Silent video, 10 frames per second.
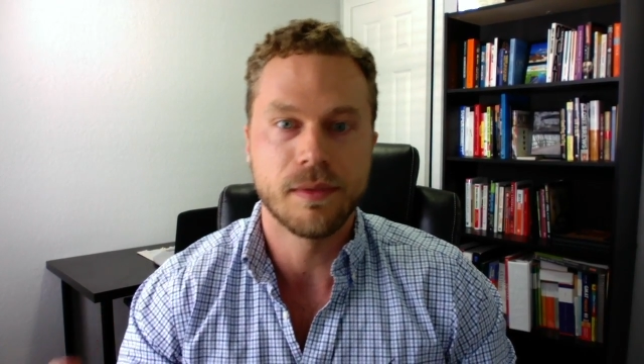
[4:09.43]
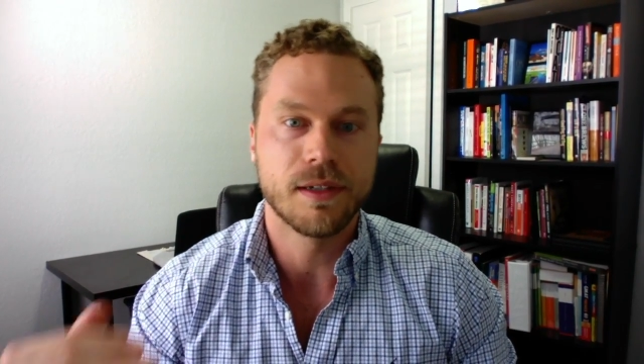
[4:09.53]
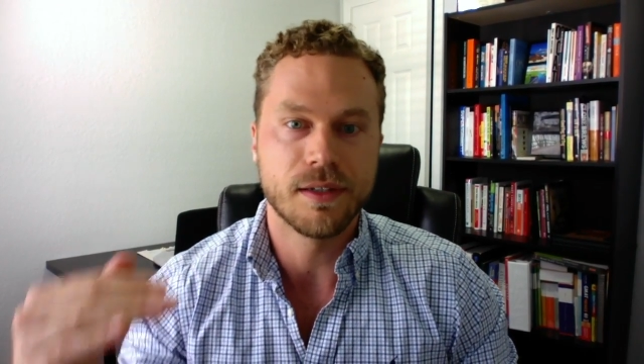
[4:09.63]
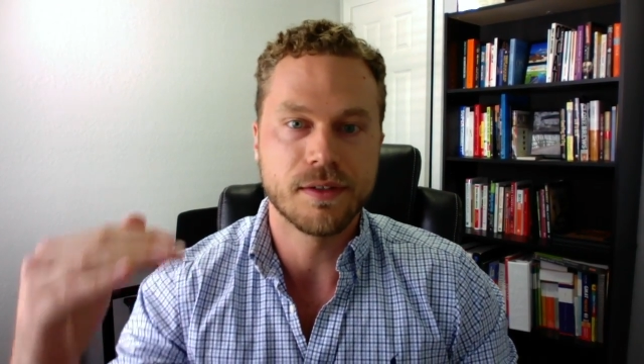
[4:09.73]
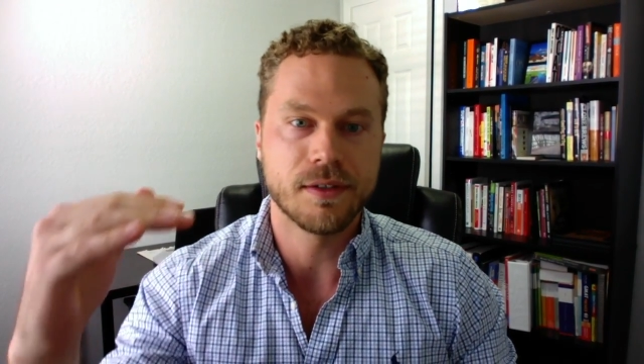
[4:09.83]

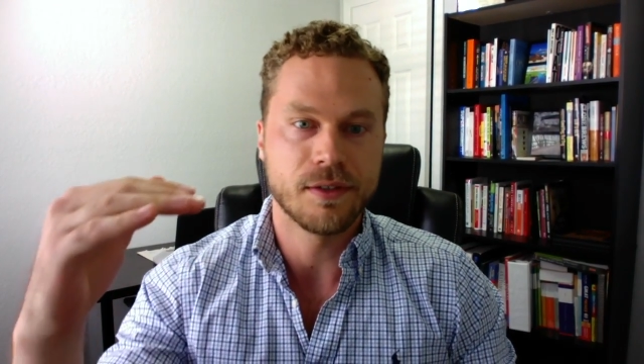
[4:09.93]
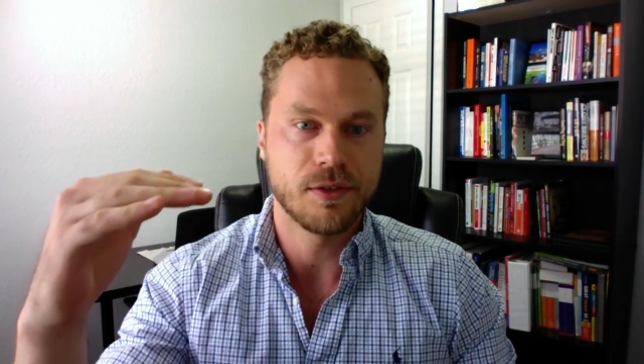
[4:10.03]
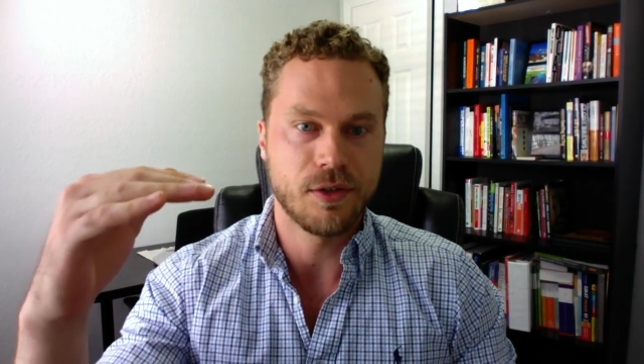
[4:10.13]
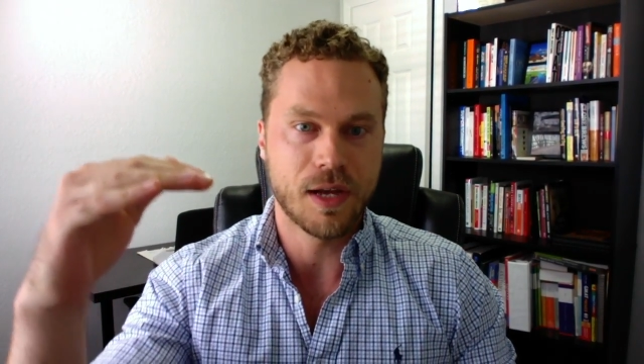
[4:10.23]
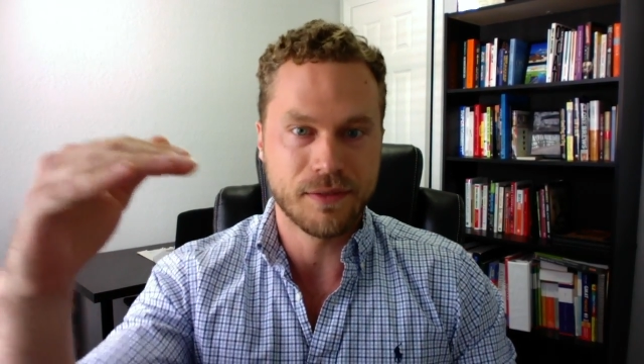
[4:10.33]
Because
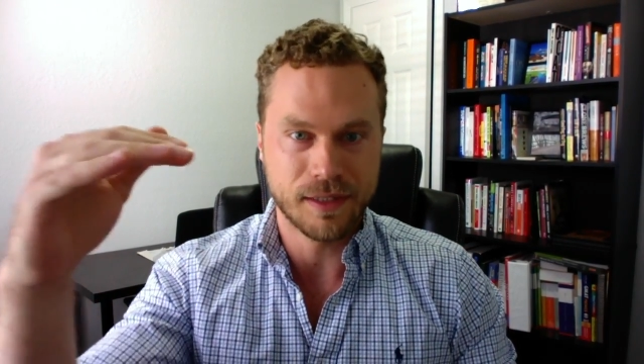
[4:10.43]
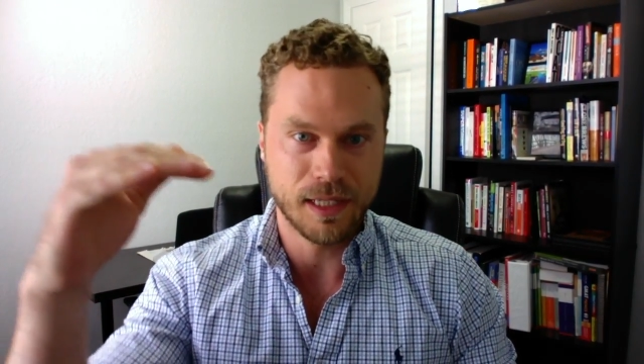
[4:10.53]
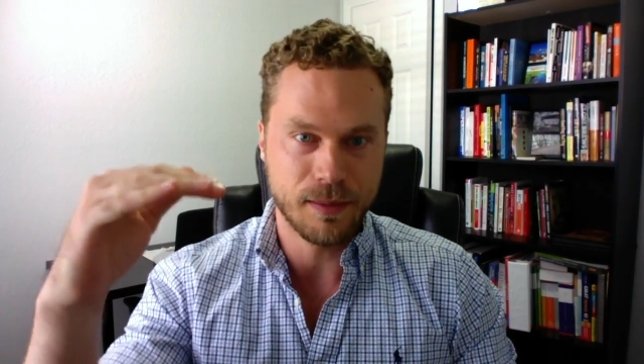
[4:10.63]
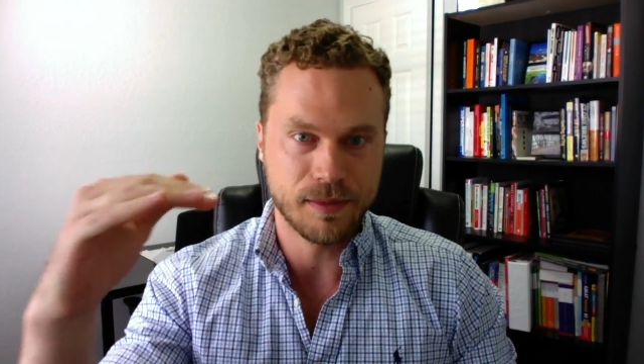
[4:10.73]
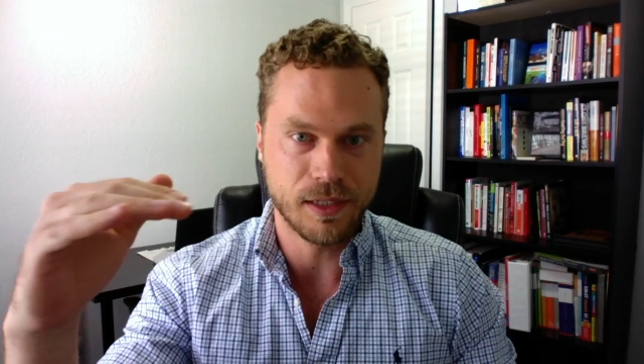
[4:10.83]
you have to
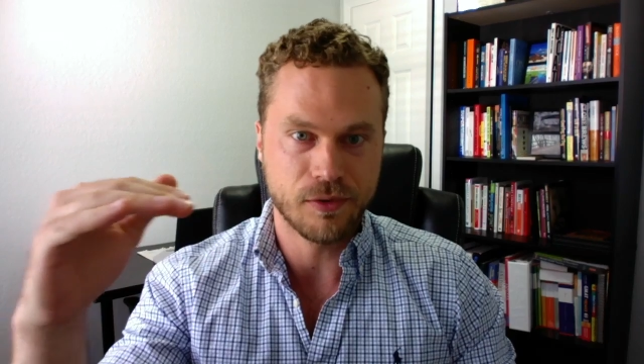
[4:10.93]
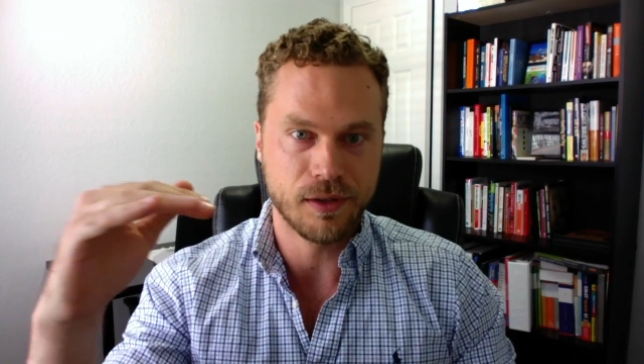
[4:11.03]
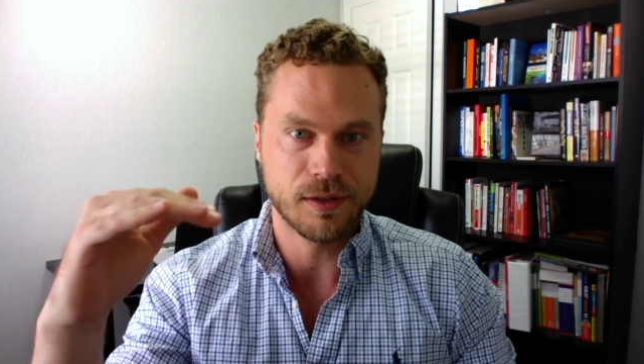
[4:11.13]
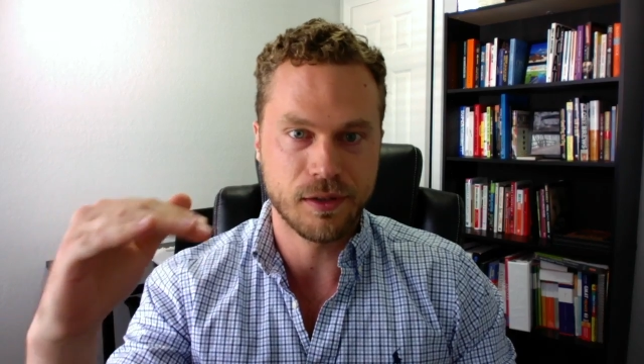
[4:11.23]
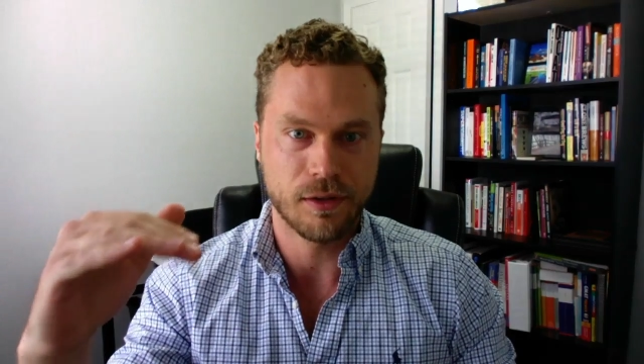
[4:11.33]
keep
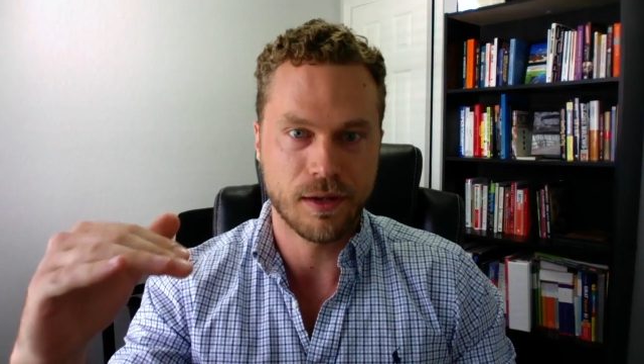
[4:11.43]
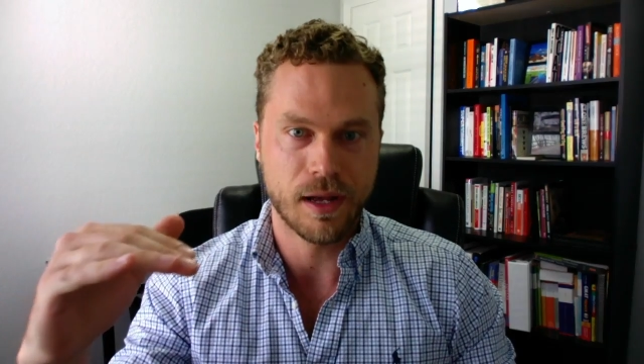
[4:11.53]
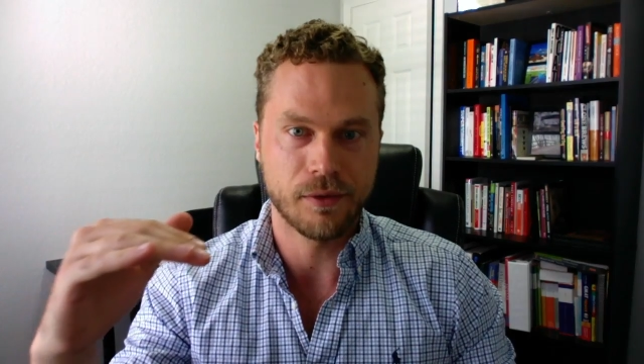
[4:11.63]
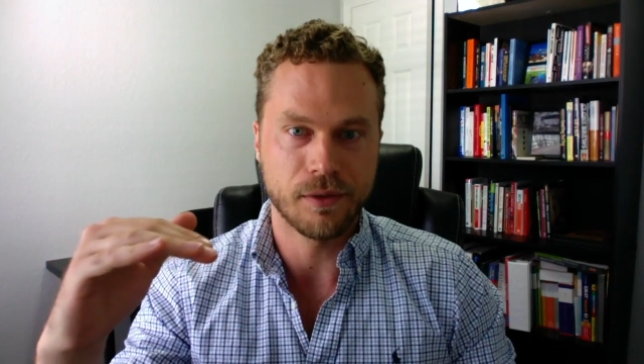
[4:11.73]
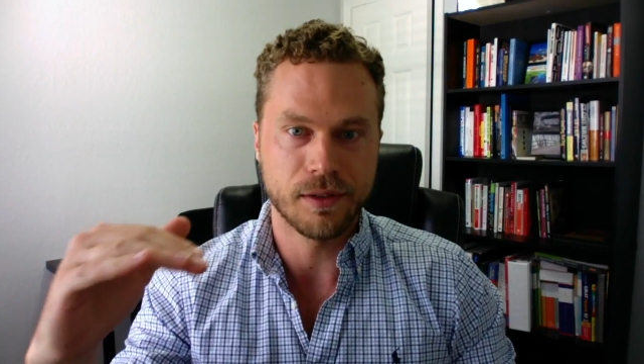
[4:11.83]
decreasing your
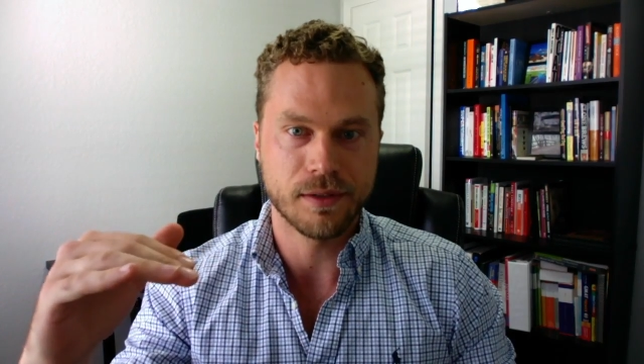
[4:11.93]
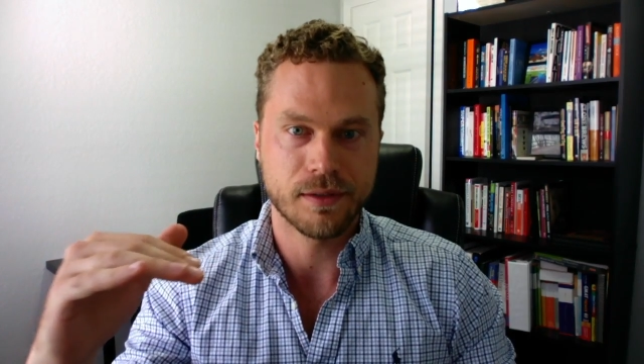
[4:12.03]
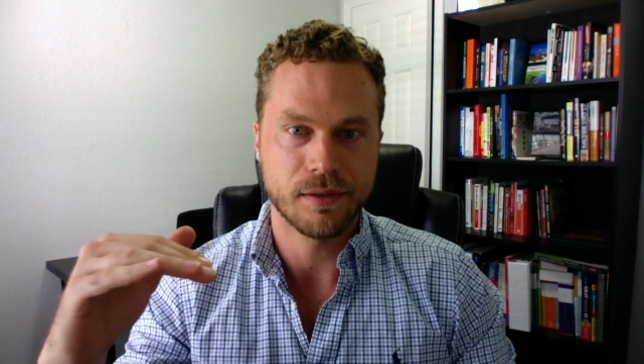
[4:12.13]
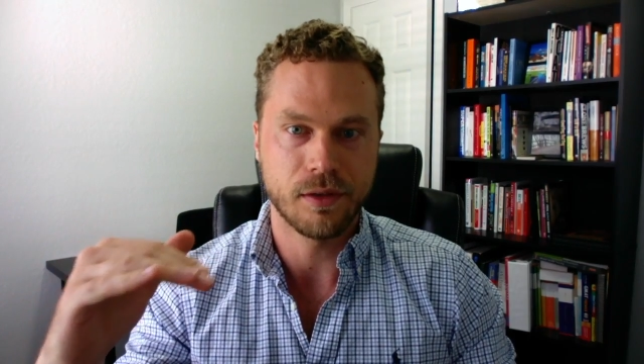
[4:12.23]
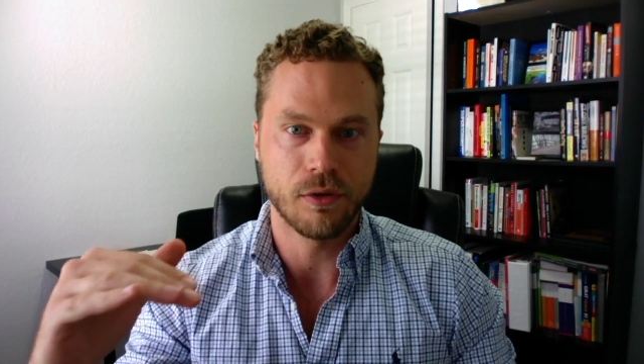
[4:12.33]

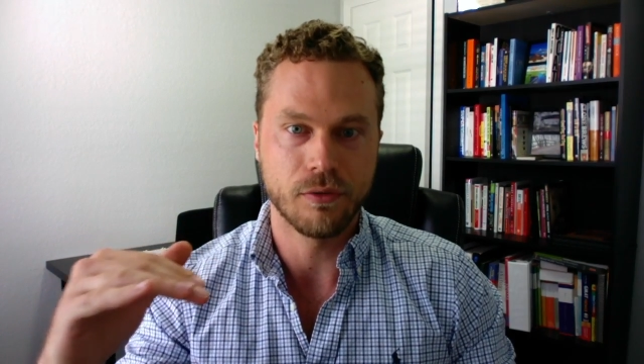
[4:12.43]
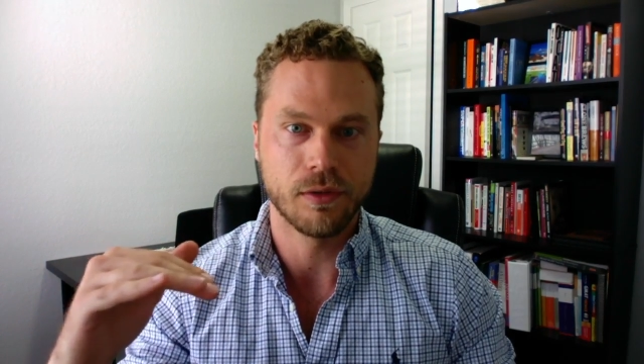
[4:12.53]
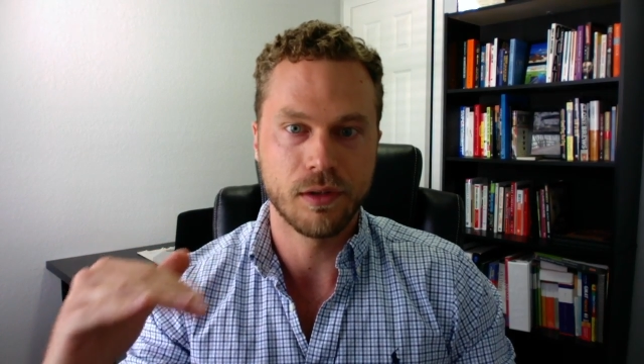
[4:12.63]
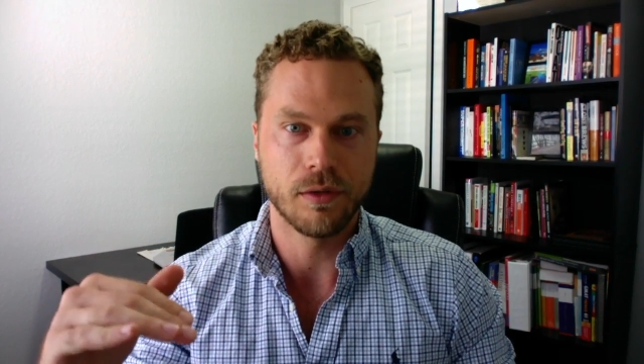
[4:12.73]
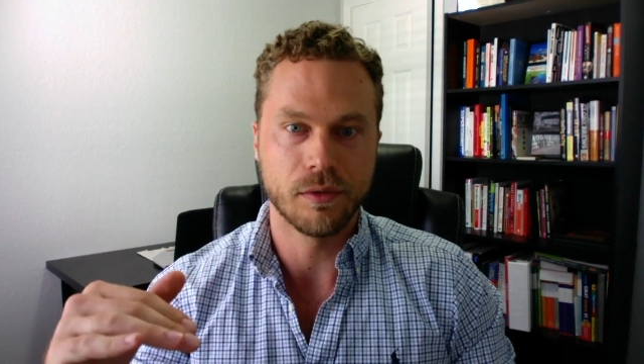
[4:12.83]
calories lower
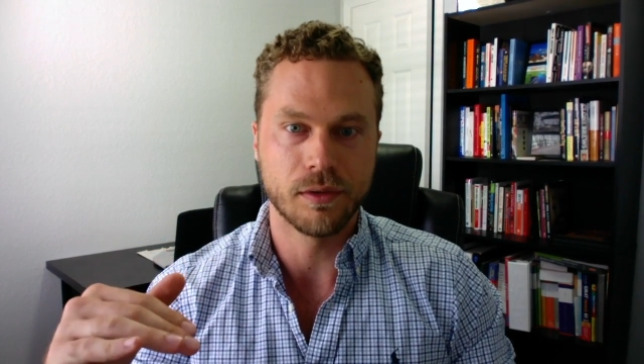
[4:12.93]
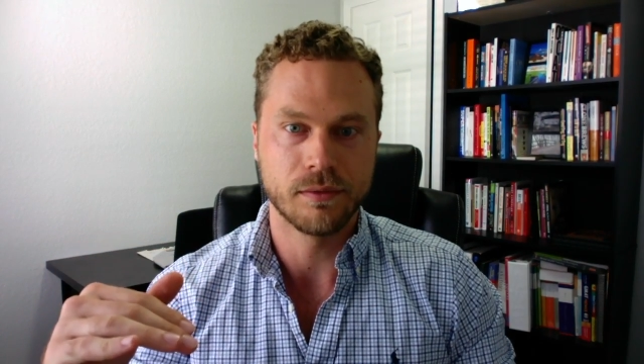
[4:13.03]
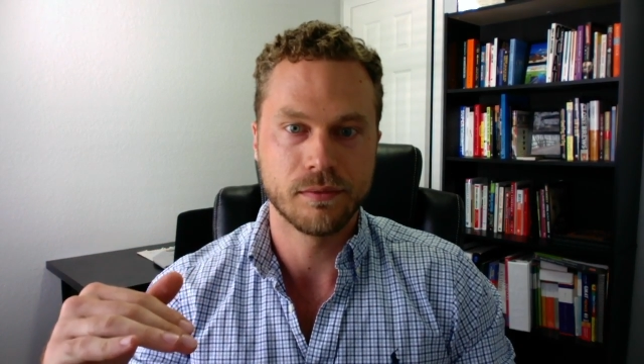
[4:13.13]
and lower.